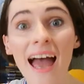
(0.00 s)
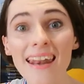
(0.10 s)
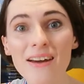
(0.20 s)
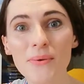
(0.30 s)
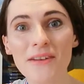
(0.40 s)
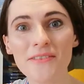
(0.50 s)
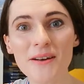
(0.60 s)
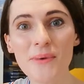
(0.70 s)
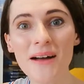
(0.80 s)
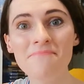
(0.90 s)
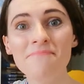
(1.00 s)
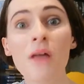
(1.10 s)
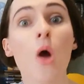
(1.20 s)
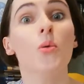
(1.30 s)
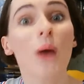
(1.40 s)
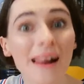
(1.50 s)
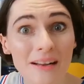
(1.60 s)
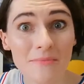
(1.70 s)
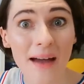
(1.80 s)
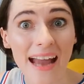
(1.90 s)
Hello everyone,
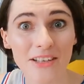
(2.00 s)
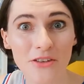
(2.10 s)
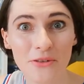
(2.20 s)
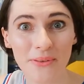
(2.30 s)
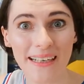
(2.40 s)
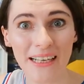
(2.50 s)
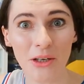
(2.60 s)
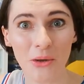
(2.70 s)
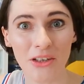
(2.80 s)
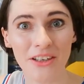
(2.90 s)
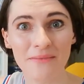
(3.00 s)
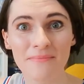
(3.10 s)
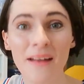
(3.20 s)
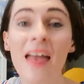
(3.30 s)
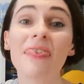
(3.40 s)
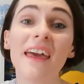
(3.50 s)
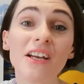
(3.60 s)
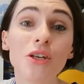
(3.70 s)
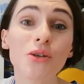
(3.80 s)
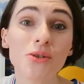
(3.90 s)
welcome back to the Reading Corner.
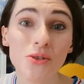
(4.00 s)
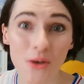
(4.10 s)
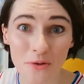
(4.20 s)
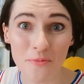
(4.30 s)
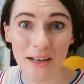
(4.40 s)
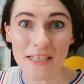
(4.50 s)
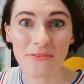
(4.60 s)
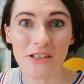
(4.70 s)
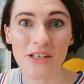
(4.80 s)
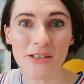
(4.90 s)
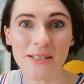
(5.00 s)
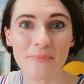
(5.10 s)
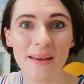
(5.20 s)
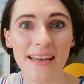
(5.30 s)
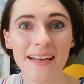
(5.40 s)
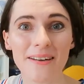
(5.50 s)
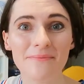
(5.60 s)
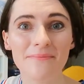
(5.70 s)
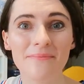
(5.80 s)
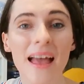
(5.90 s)
Thank you so much for choosing to be here.
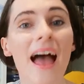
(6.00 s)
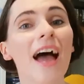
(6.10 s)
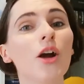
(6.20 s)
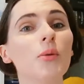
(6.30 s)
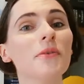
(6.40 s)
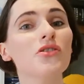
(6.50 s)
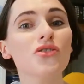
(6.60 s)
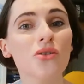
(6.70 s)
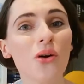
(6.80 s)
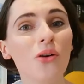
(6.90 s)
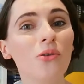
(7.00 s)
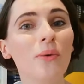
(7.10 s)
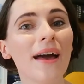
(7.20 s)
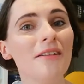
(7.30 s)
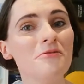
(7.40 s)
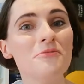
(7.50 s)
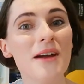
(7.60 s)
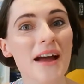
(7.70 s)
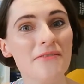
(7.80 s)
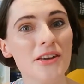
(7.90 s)
I hope that you're all well
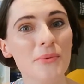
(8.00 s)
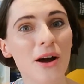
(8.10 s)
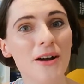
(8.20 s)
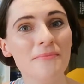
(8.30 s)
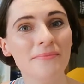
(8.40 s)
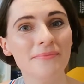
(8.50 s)
wherever you are.